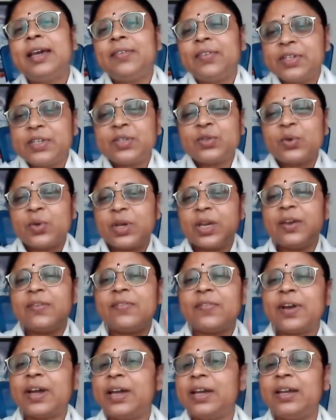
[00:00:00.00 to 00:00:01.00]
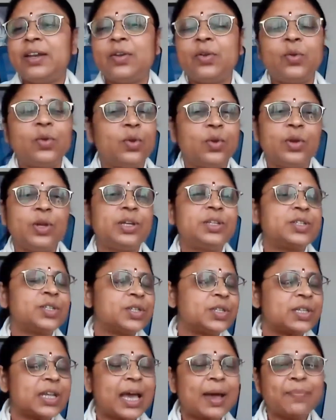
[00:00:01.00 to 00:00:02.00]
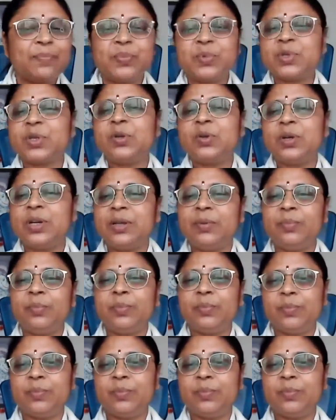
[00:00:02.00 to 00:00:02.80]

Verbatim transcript: which is okay, fine, it's absolutely,